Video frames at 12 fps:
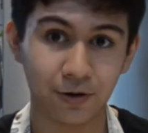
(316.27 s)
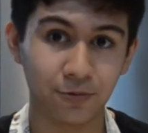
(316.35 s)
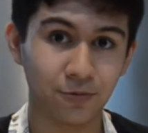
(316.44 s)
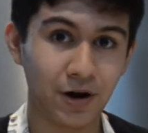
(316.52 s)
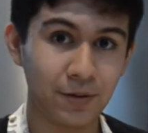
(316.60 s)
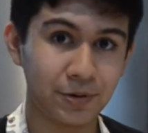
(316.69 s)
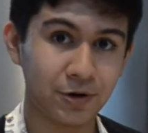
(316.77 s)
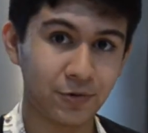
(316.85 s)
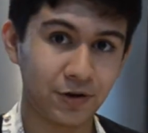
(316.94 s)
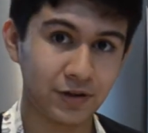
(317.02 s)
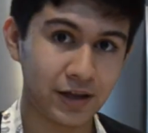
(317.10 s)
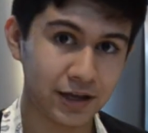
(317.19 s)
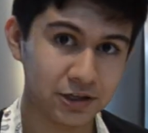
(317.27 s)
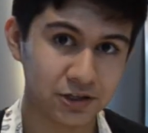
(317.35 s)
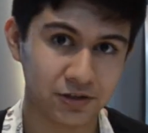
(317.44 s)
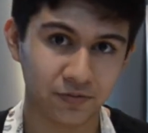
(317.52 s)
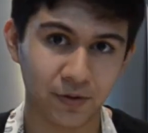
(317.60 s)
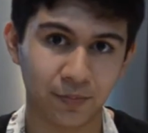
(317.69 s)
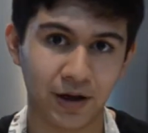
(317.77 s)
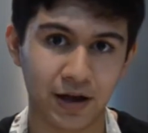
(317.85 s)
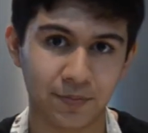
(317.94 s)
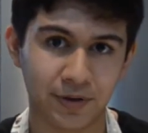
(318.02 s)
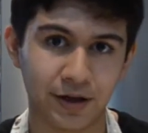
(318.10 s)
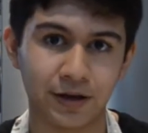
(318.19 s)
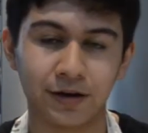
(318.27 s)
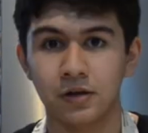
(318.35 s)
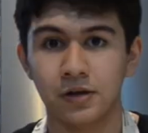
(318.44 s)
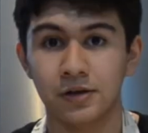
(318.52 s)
and wrap it around the edges of the pie pan.